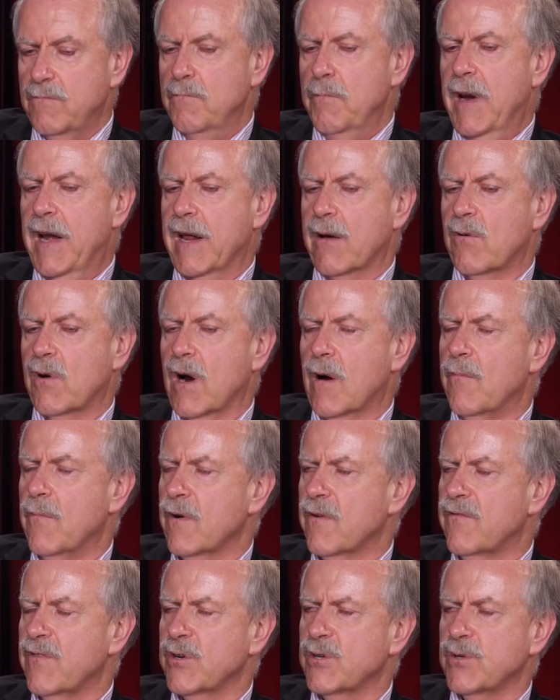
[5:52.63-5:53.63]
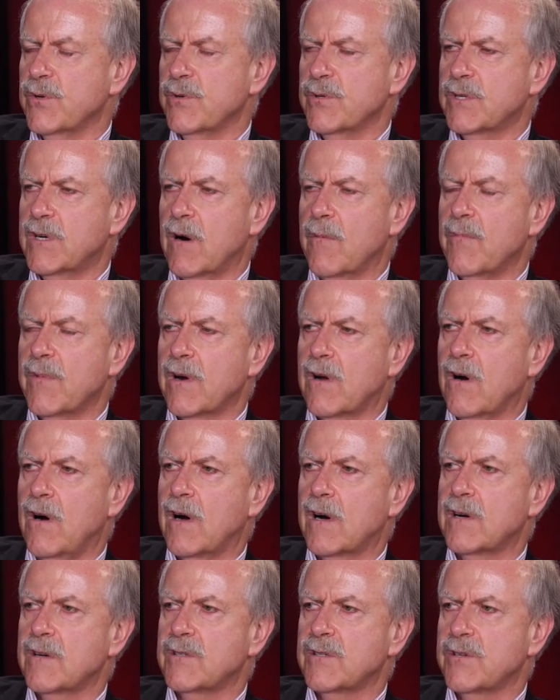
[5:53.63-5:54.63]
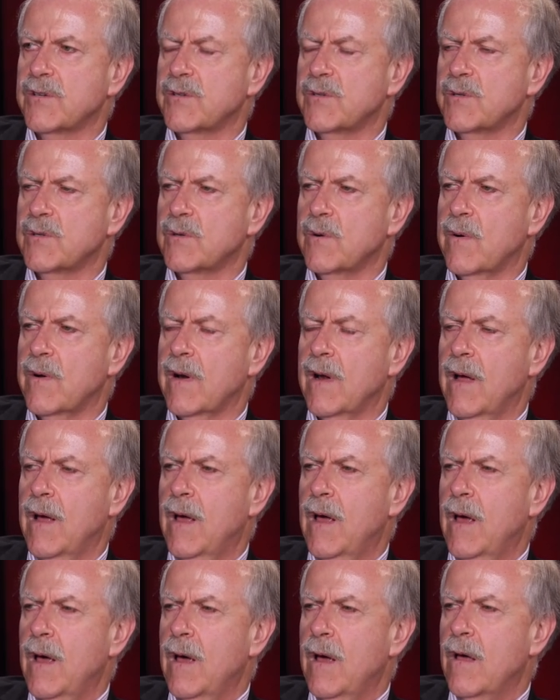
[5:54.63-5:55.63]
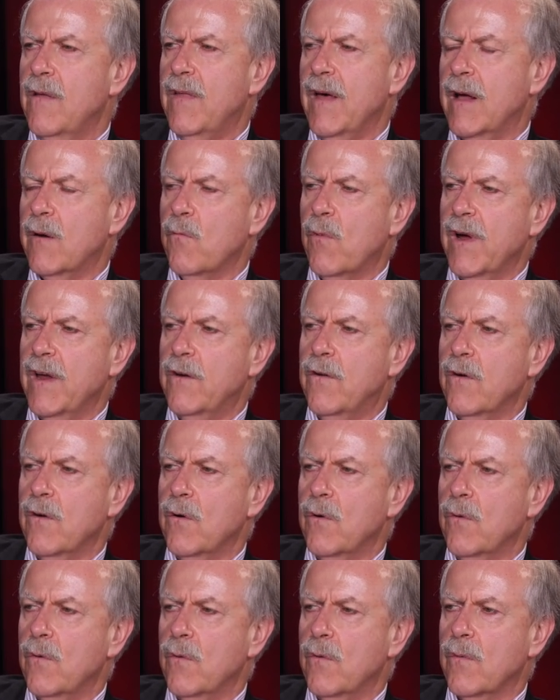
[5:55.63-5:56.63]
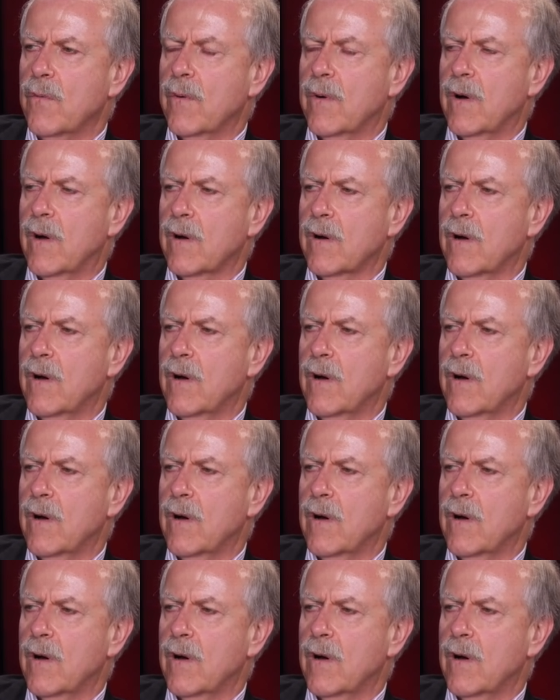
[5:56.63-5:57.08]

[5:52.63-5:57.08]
meeting with government officials, government caucuses, and so on. Then we do